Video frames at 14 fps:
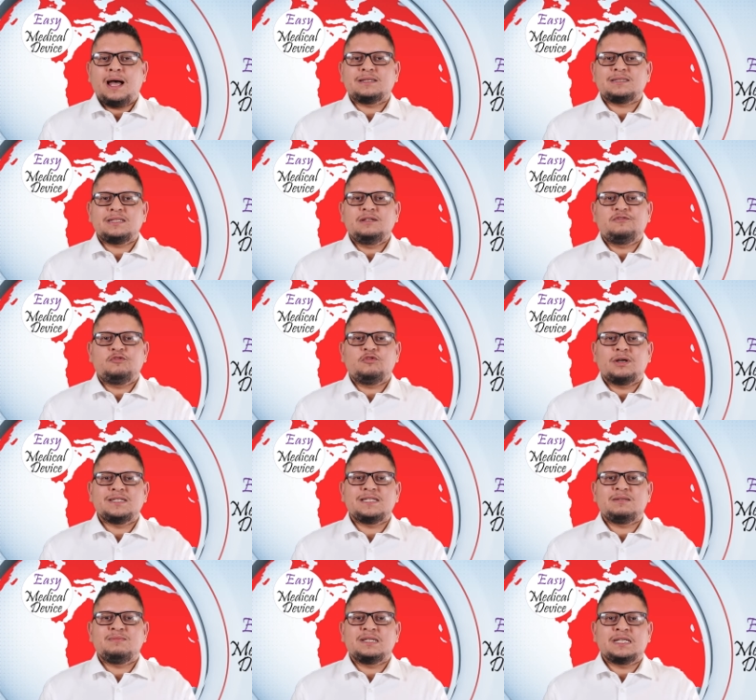at info at
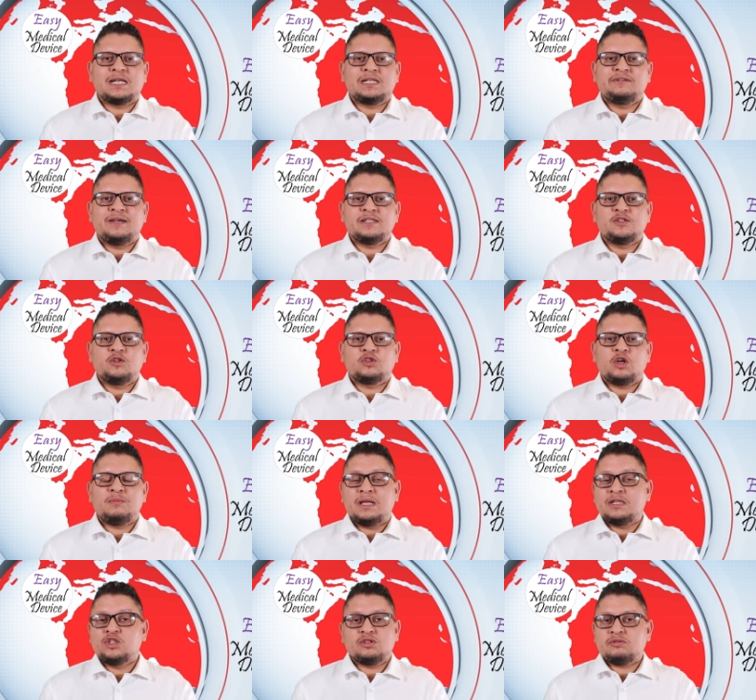
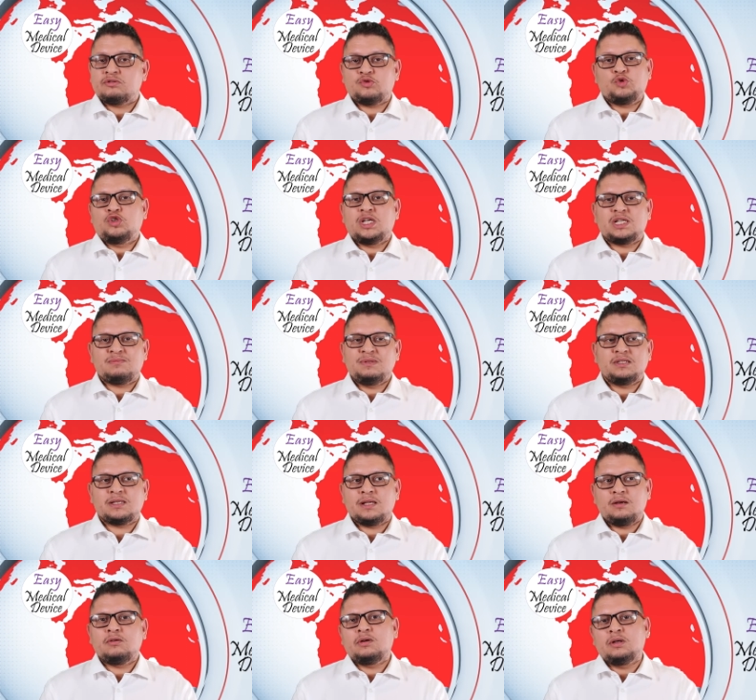easymedicaldevices.com and just suggest me,
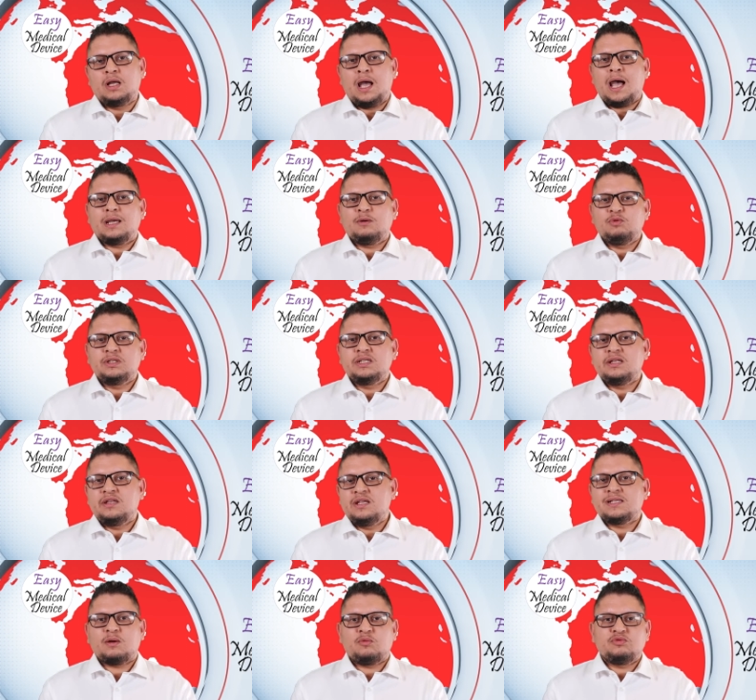say, oh, I will need
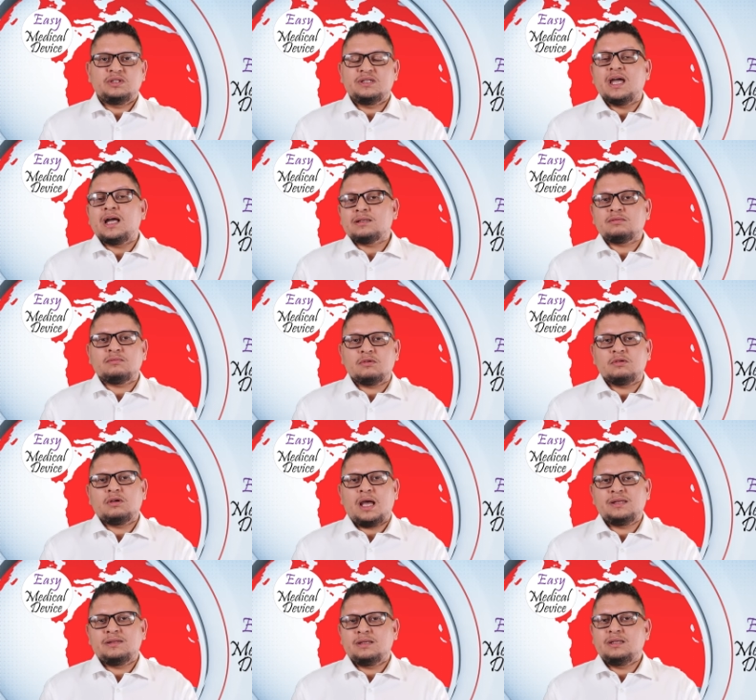this, I will need that. Uh,
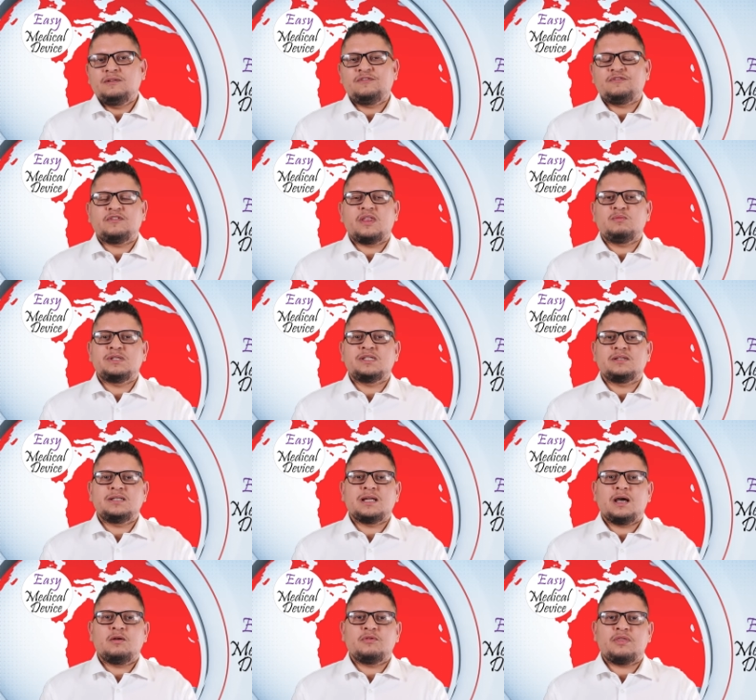and if there is
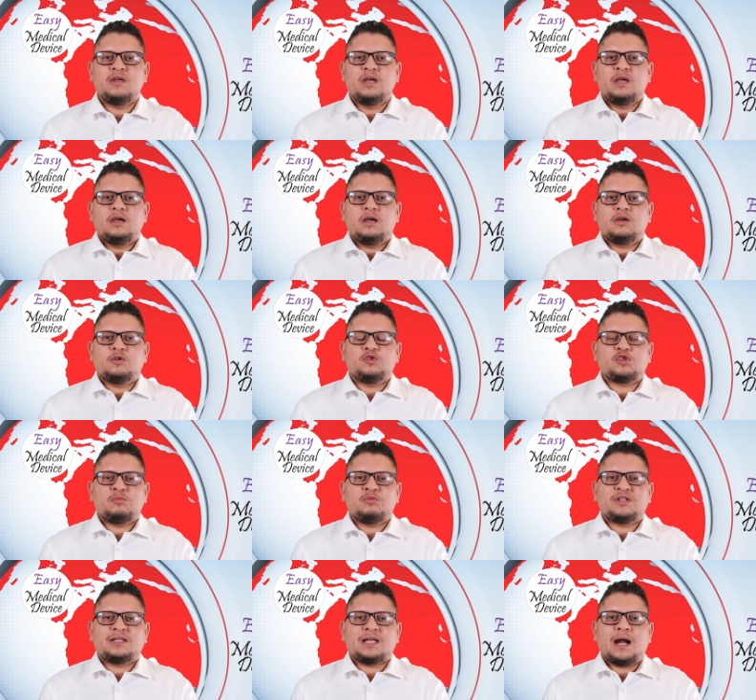enough uh,
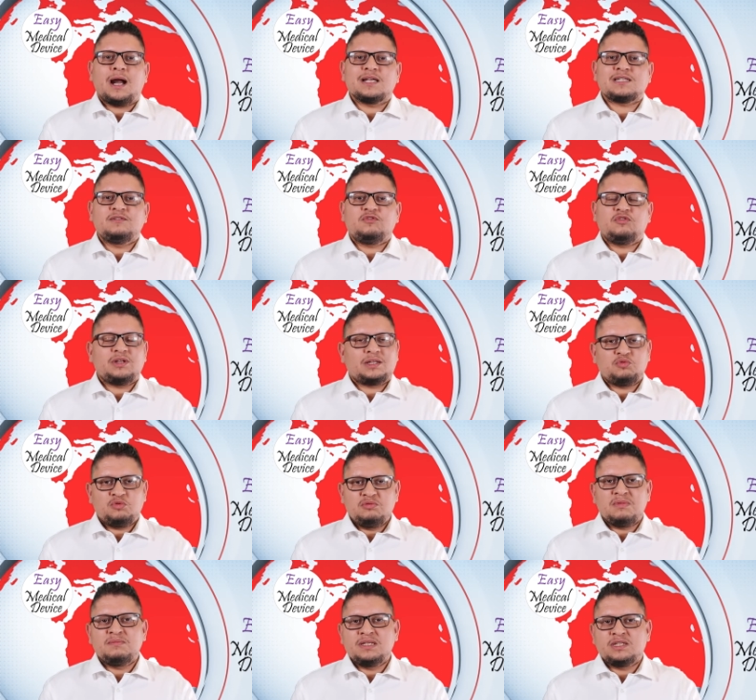customers that are asking for that,
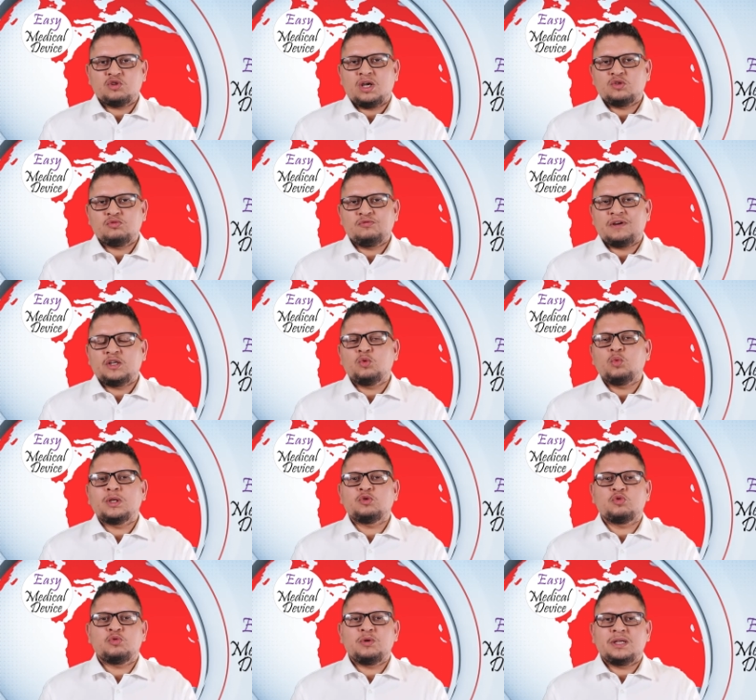we'll maybe try to find a way
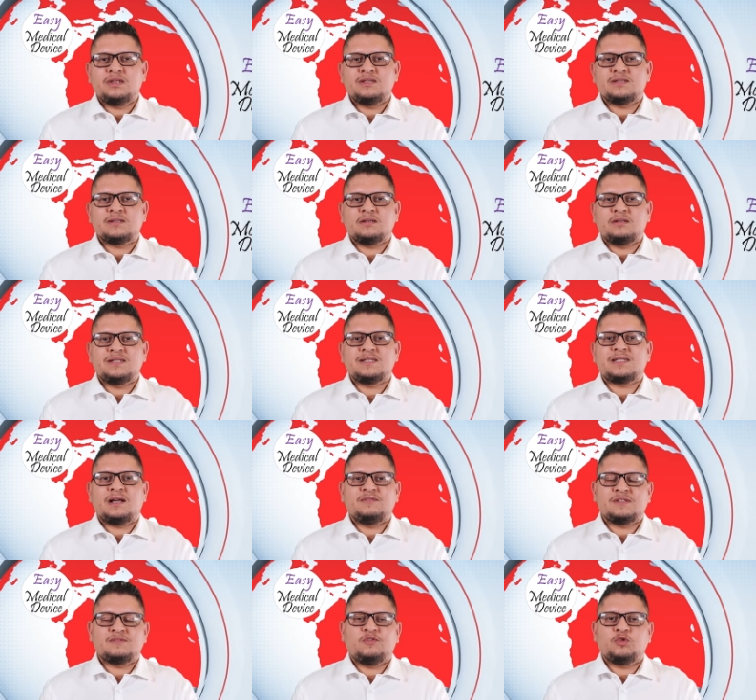to create this, uh, this service
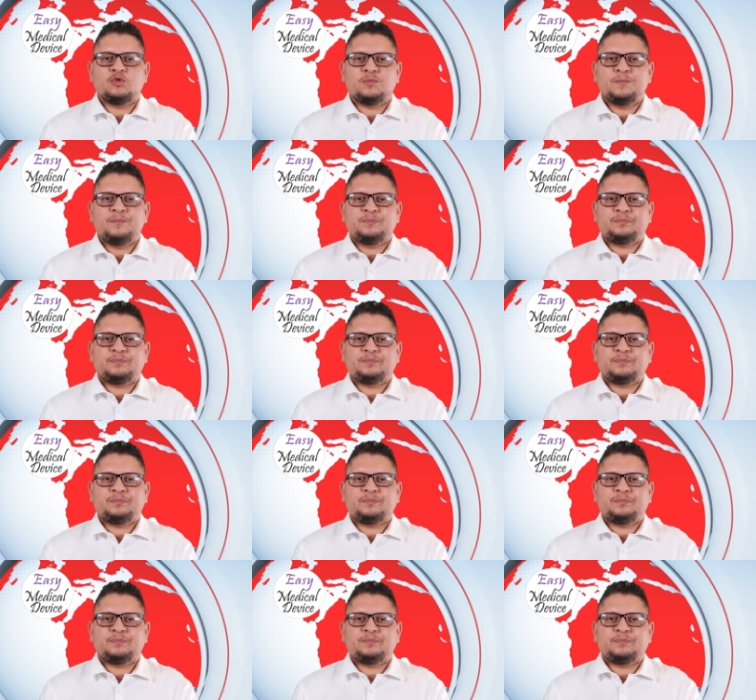service for you.